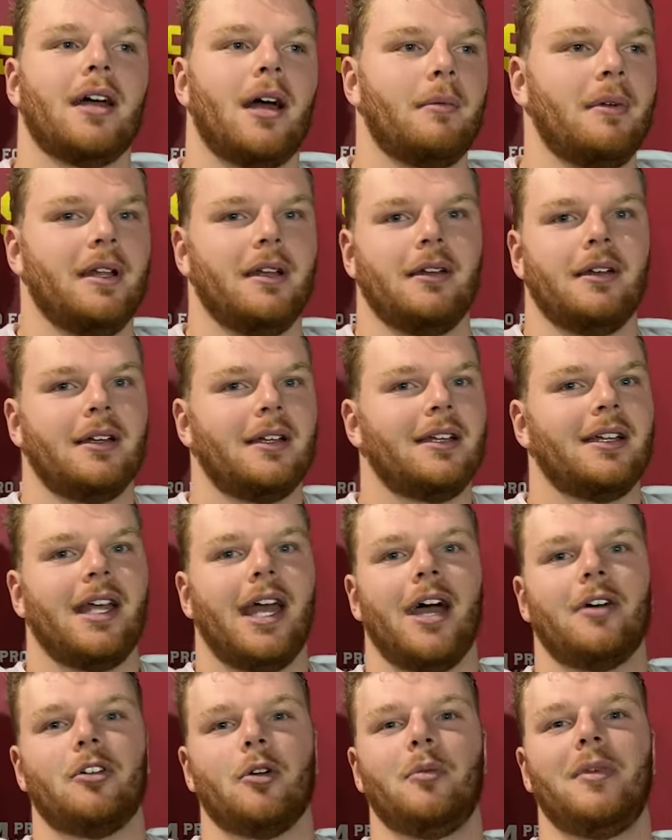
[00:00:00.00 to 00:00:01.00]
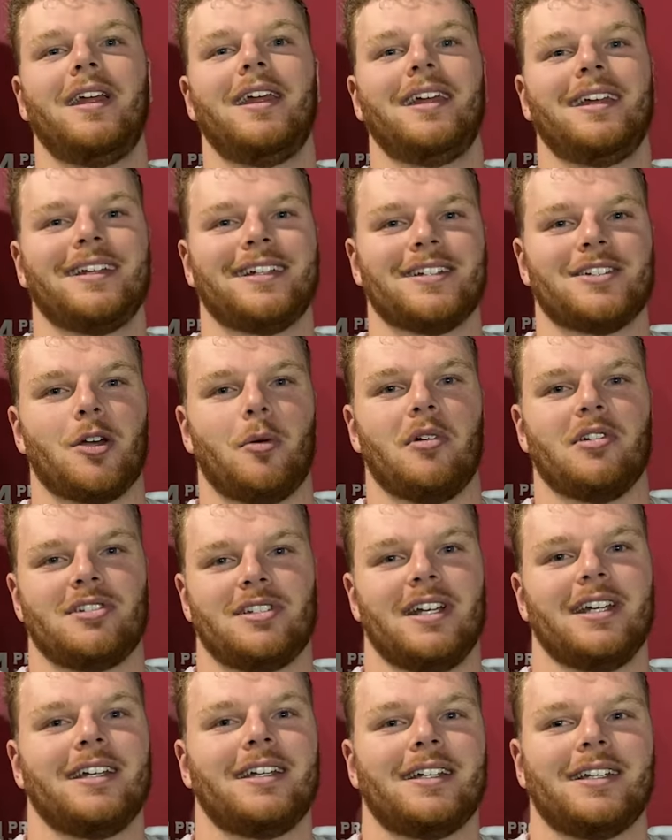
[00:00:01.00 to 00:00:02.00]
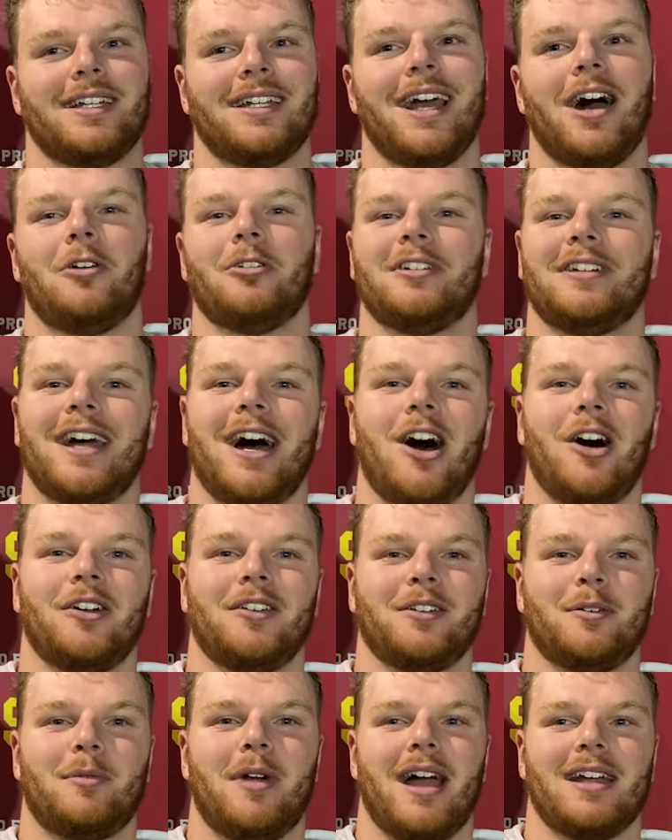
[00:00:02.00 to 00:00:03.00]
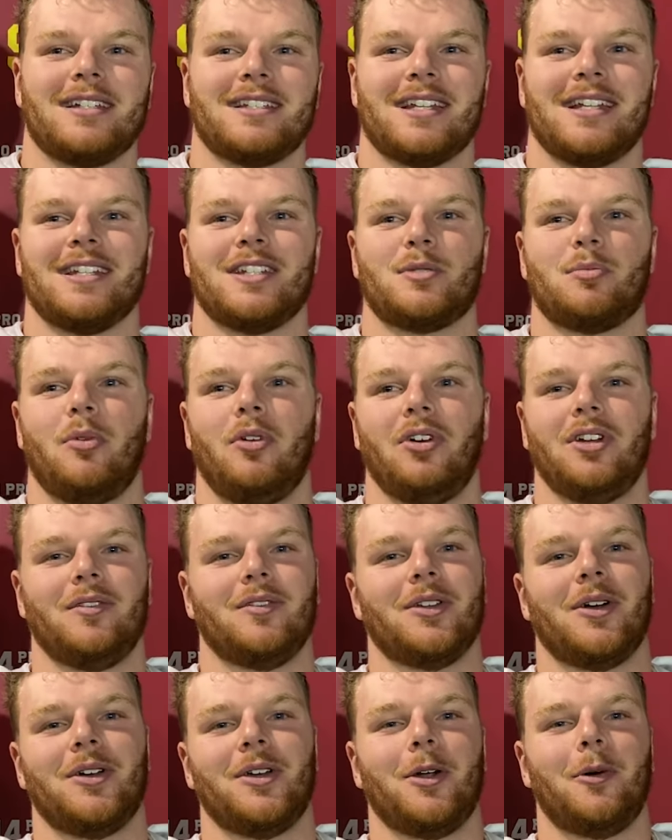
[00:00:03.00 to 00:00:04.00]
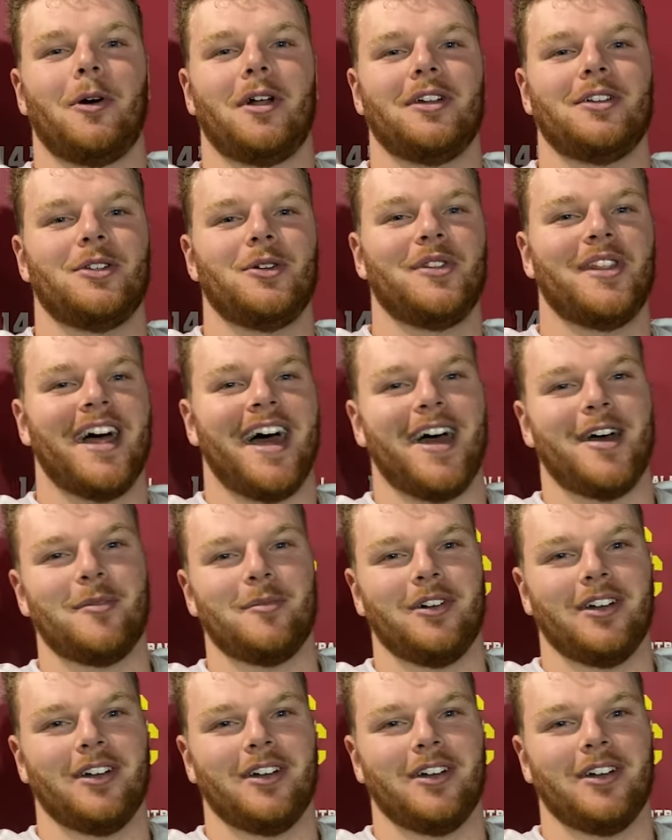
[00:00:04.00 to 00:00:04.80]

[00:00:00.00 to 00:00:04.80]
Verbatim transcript: I mean, for me, it's almost like counting down practice at this point, even though you don't want to do that.